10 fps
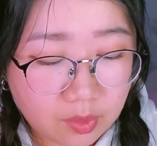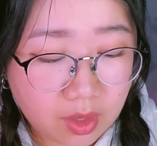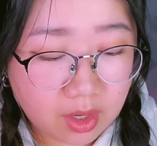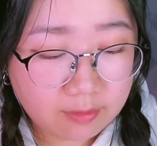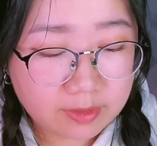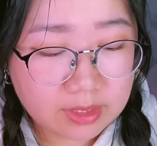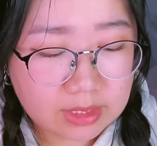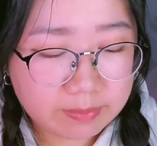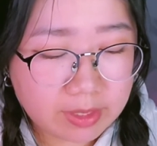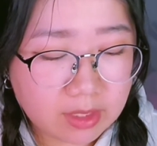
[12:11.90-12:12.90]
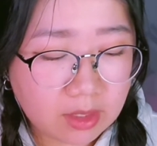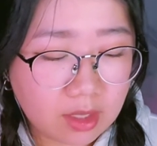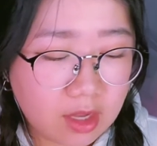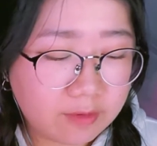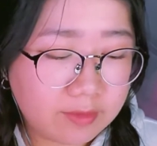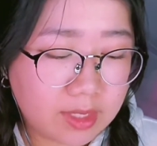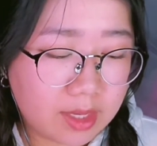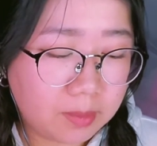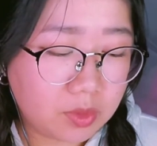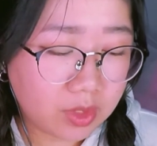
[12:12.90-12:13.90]
You often spend a lot of
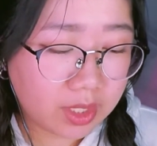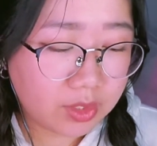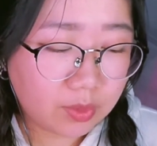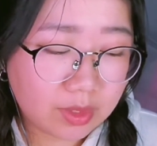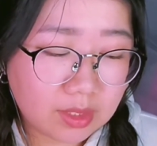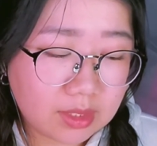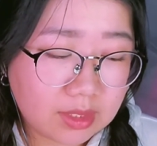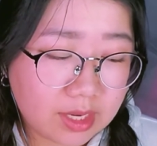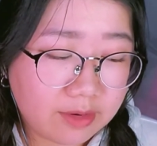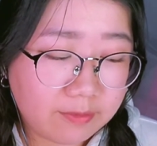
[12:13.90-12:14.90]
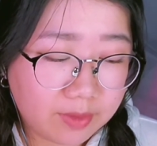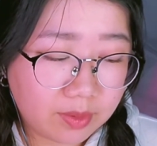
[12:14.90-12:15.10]
time trying to understand